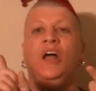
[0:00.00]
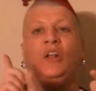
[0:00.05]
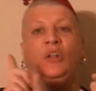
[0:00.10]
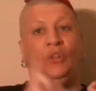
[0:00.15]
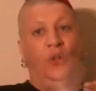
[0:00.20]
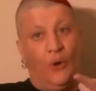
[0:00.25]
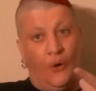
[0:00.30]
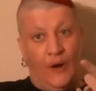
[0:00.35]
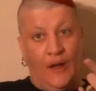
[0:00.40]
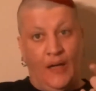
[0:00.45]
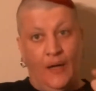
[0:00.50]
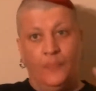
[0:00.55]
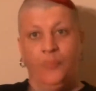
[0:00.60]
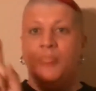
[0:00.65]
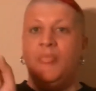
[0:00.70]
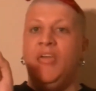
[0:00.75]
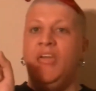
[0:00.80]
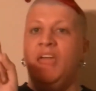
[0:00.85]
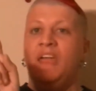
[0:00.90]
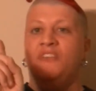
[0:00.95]

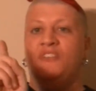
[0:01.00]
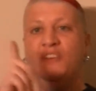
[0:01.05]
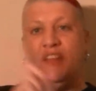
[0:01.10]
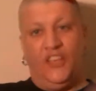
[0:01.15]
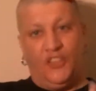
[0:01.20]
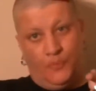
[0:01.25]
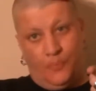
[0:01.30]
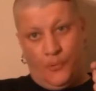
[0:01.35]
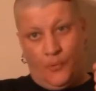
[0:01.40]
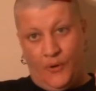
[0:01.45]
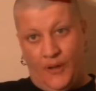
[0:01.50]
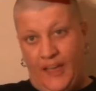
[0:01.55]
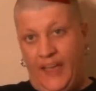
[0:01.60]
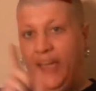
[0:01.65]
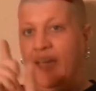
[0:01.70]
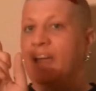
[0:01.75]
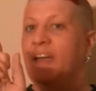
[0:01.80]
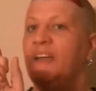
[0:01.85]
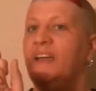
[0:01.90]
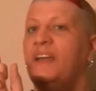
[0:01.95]
Laura, Denise
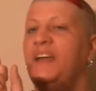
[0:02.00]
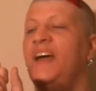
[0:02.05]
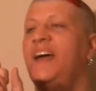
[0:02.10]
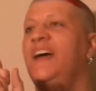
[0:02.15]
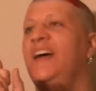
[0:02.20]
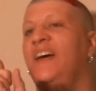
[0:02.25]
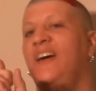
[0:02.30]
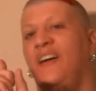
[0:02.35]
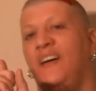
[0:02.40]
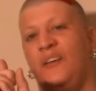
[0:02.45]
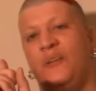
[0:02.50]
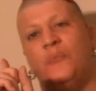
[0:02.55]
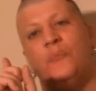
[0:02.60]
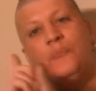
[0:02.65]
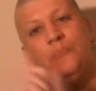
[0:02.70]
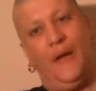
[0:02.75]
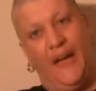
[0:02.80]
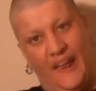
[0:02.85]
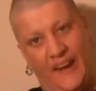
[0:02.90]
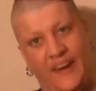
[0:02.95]
Marie,
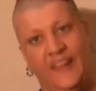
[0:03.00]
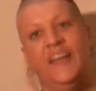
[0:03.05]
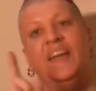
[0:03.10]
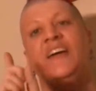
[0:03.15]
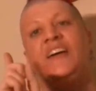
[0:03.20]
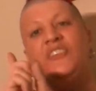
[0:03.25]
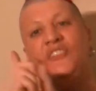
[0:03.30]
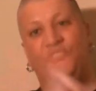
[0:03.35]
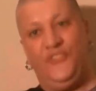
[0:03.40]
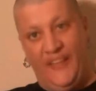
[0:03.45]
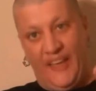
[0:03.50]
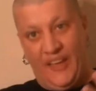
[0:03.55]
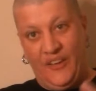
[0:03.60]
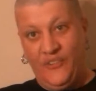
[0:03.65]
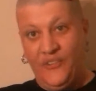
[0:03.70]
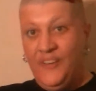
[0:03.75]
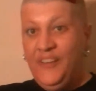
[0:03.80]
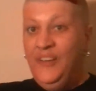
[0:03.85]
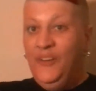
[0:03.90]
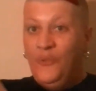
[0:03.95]
Ben,
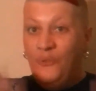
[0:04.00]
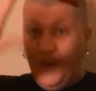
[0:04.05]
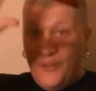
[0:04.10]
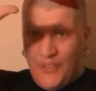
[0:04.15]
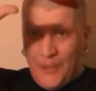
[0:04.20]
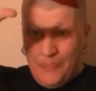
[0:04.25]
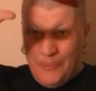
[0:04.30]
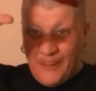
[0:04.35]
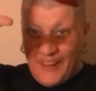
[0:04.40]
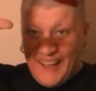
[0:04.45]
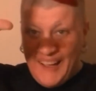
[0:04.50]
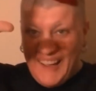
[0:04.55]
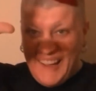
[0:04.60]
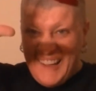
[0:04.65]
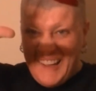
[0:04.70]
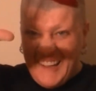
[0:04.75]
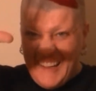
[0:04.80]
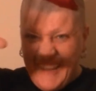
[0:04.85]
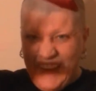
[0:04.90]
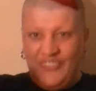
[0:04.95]
Steve. What's up, you
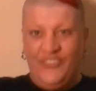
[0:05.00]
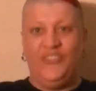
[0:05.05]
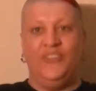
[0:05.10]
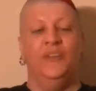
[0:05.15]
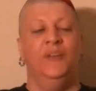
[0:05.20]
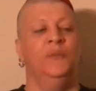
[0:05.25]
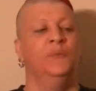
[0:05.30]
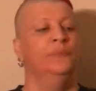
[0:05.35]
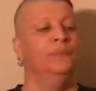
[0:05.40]
guys?